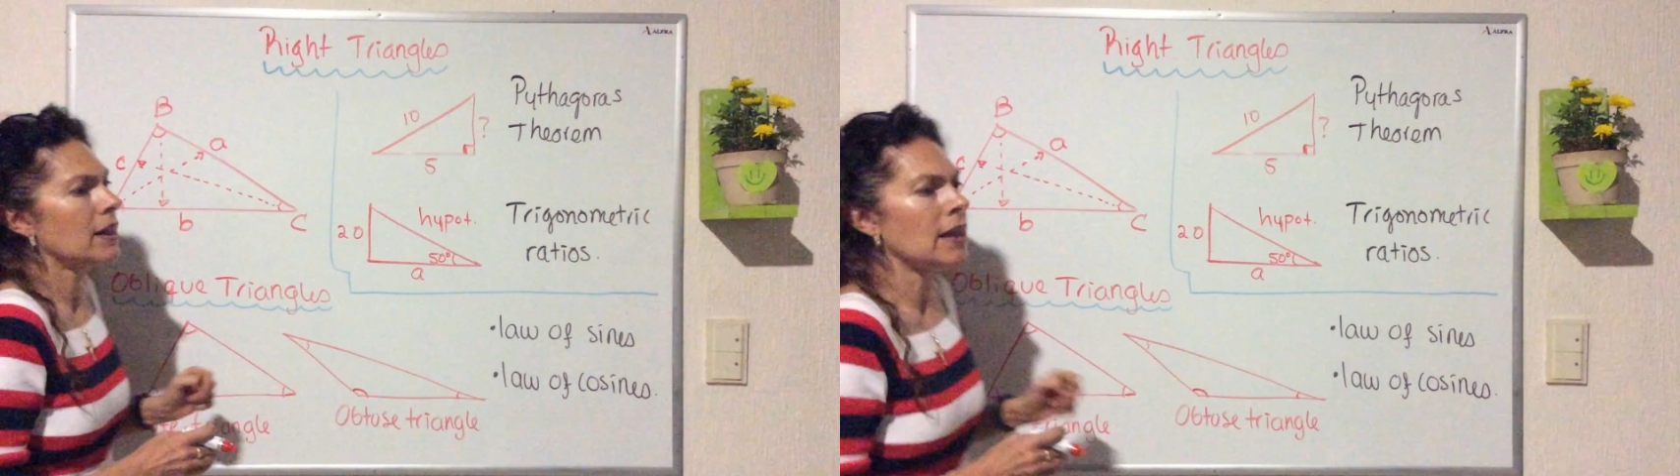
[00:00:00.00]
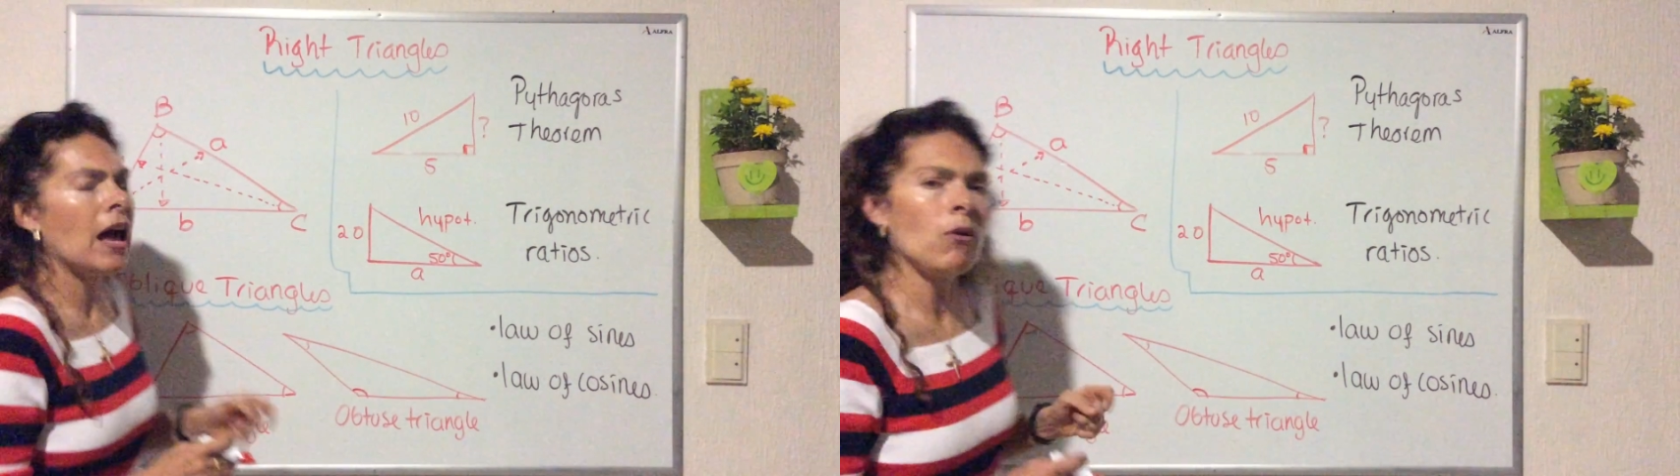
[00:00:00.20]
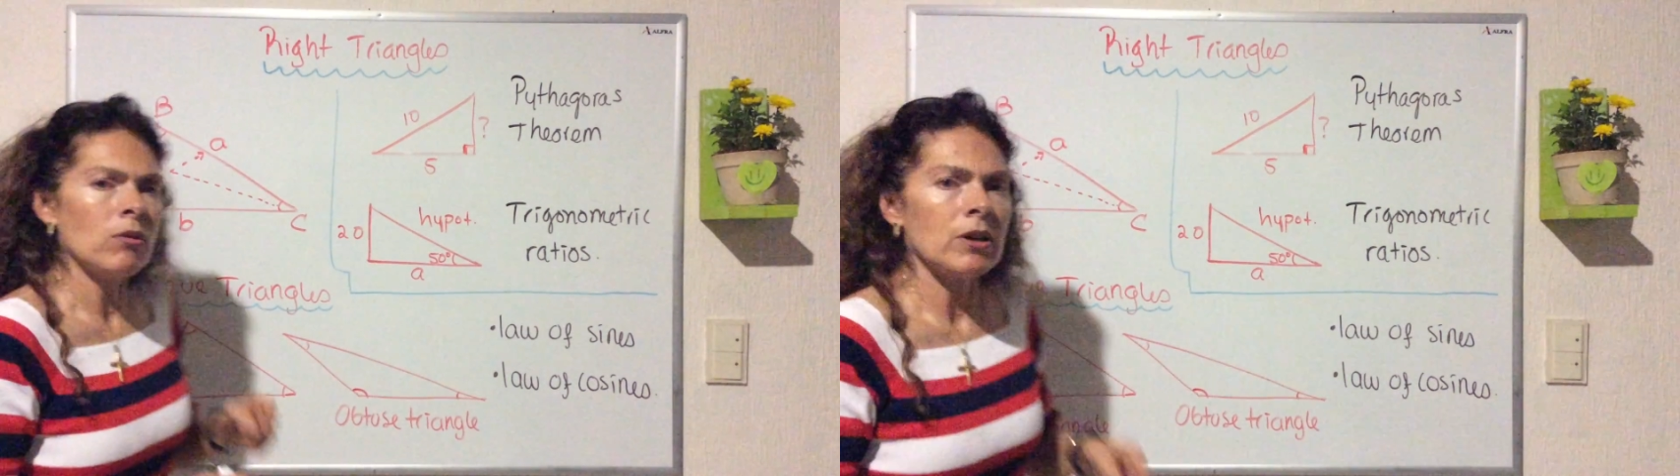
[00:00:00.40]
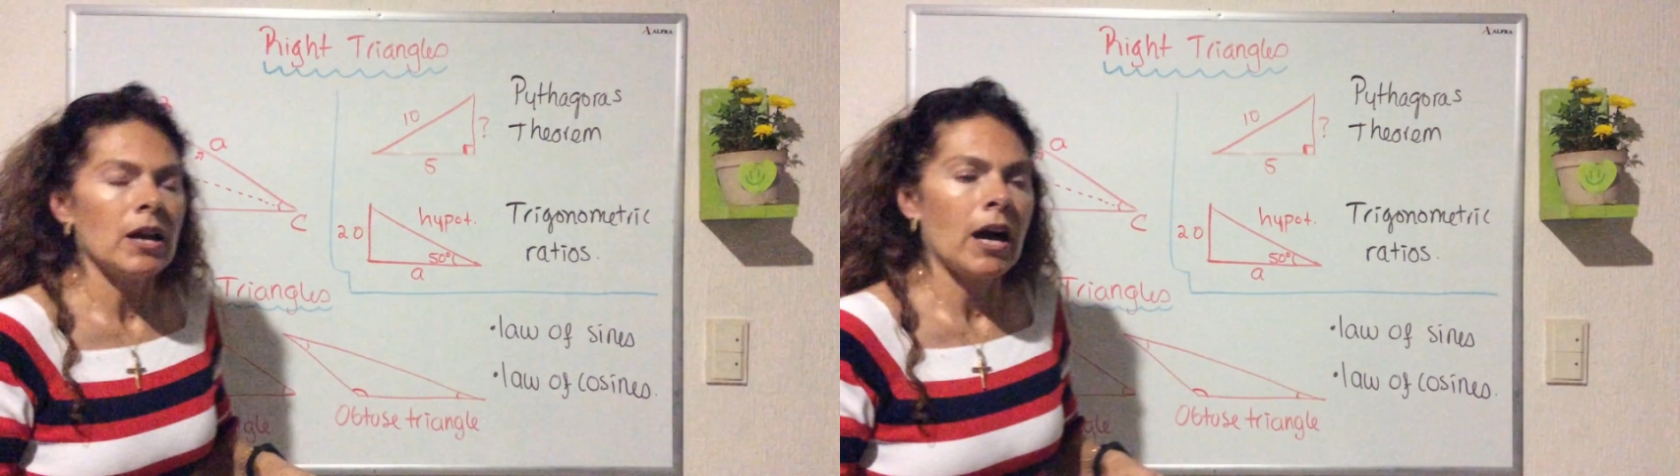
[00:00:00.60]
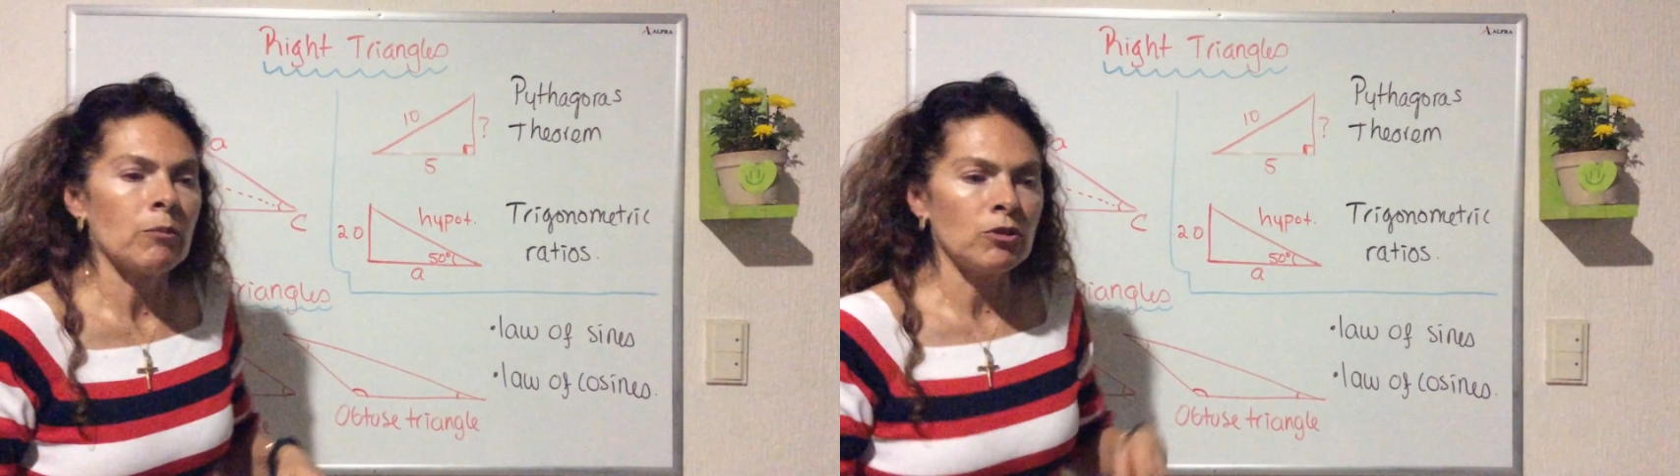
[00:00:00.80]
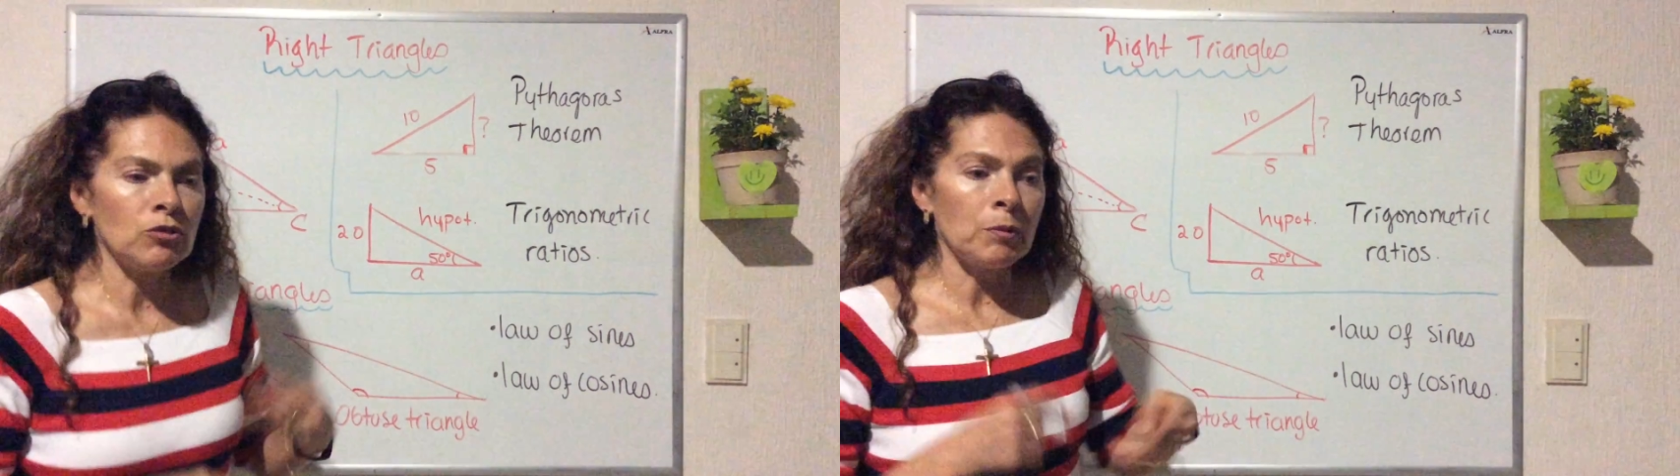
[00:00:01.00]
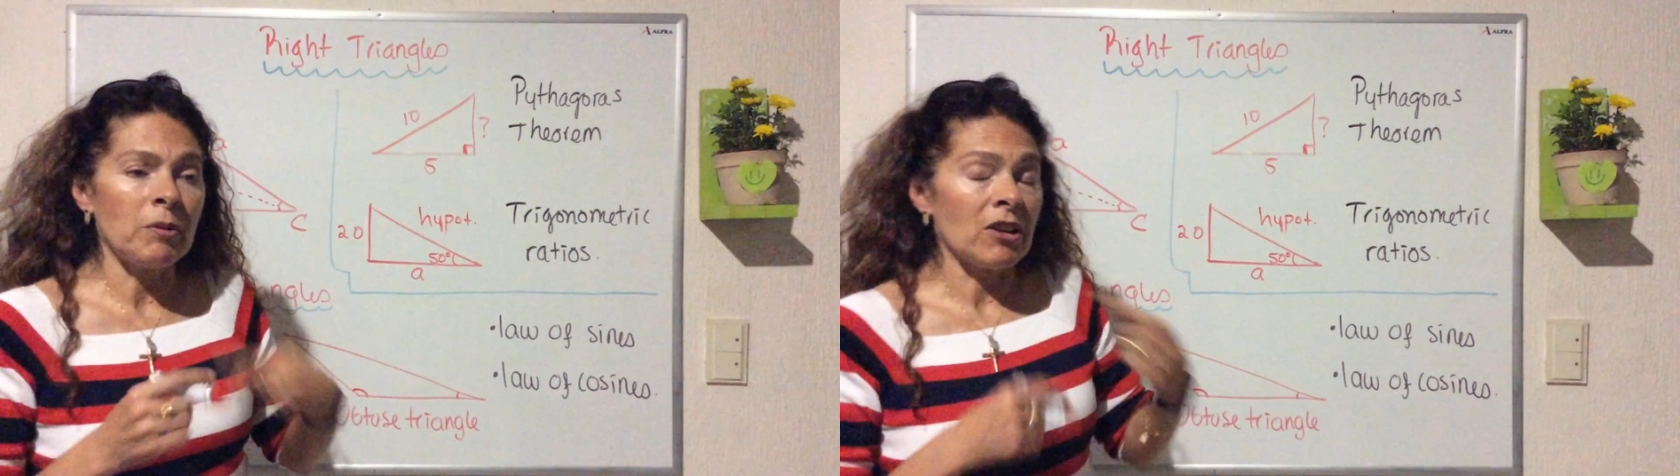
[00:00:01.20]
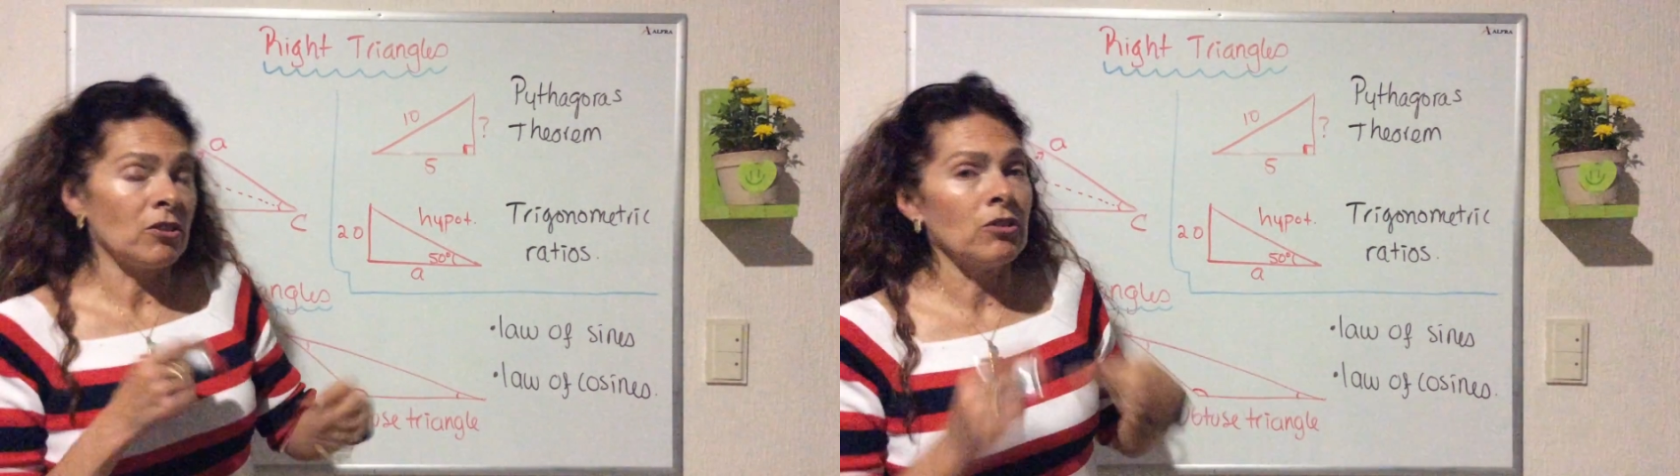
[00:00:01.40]
Now I'm going to
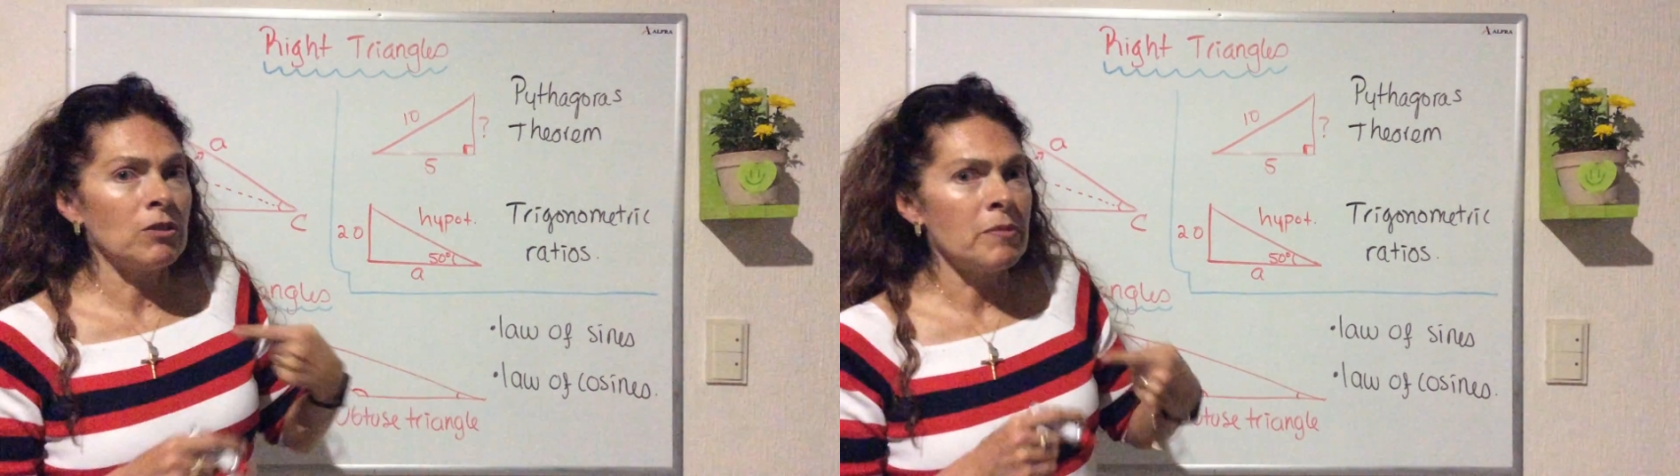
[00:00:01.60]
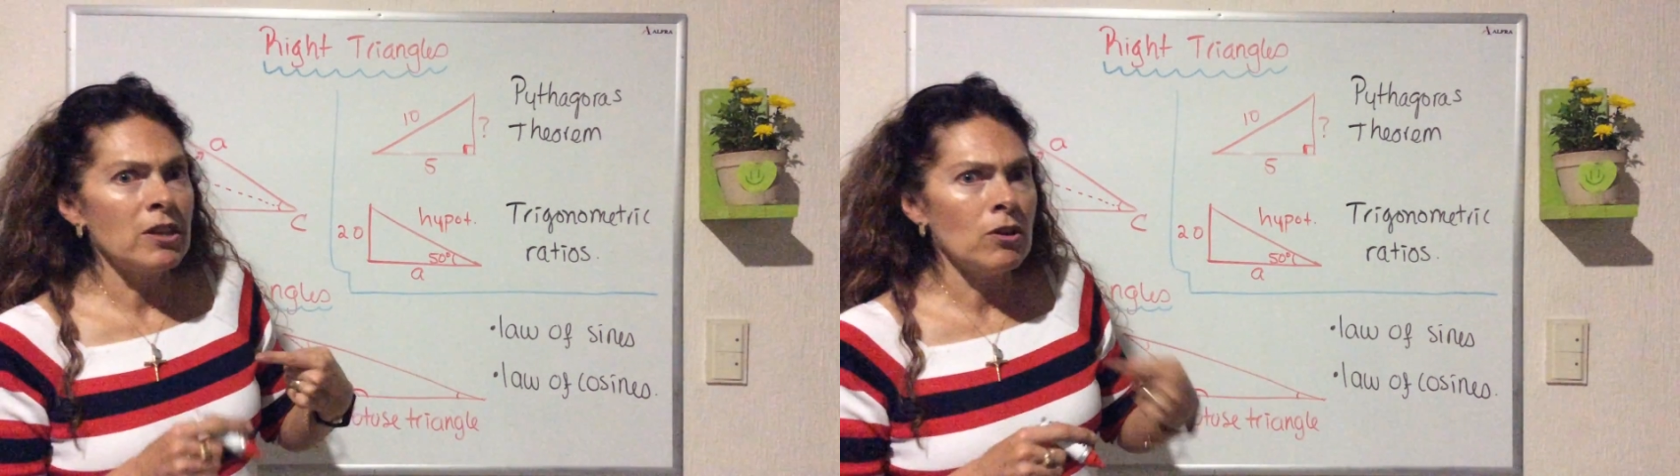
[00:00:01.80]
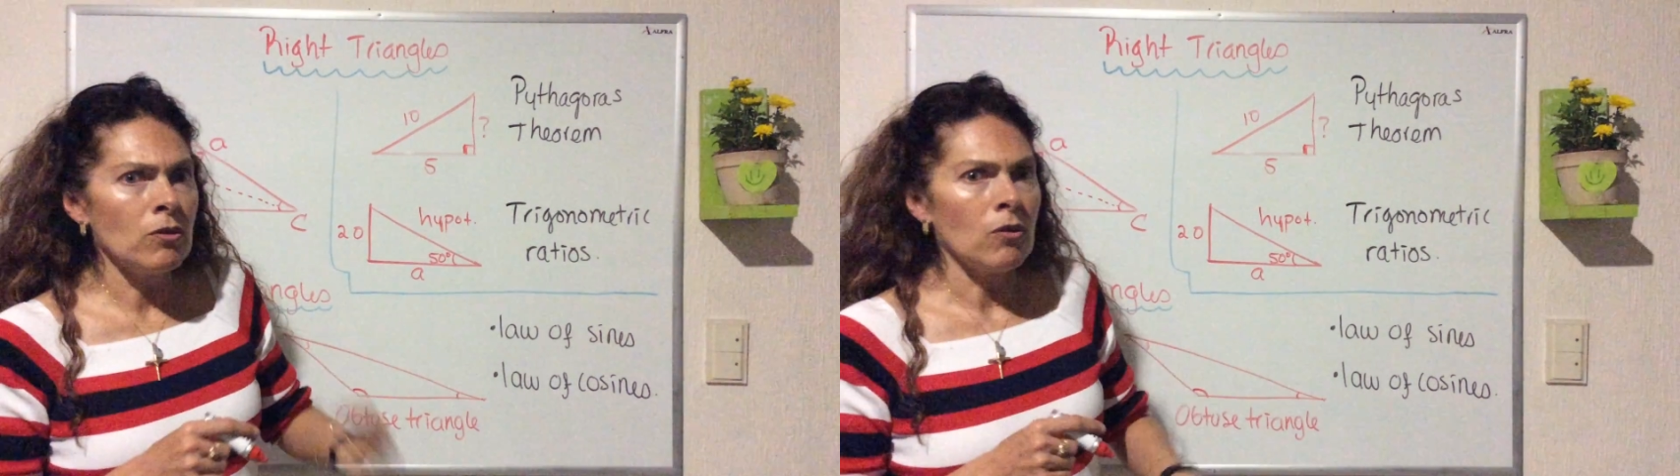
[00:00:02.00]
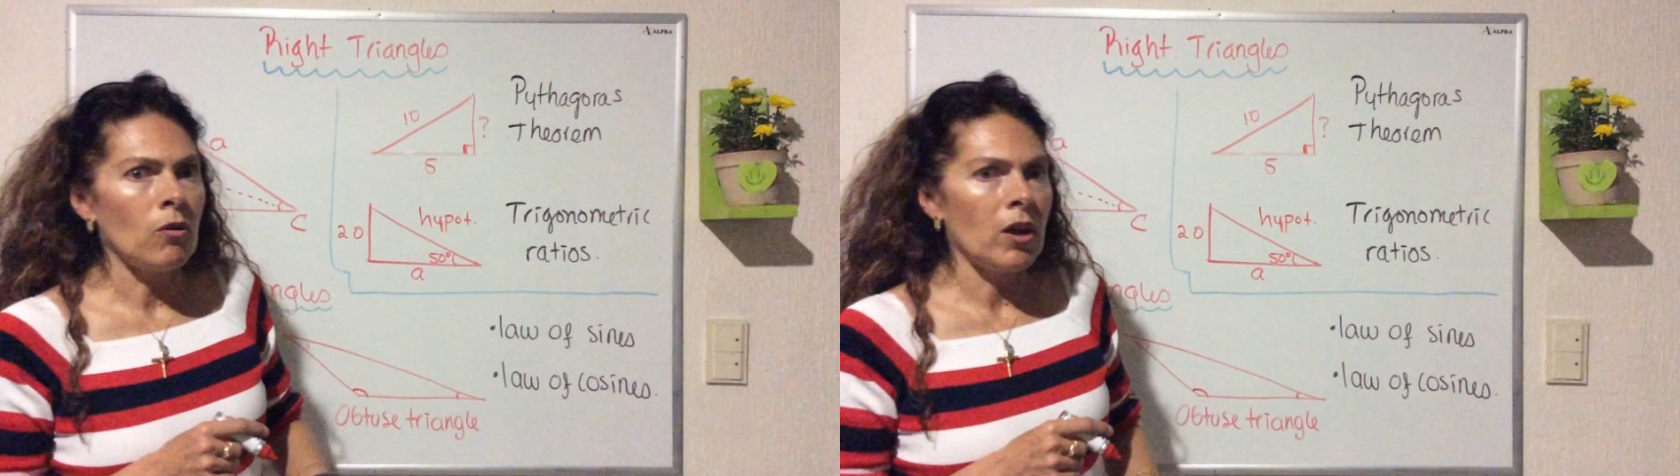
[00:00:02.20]
prepare another video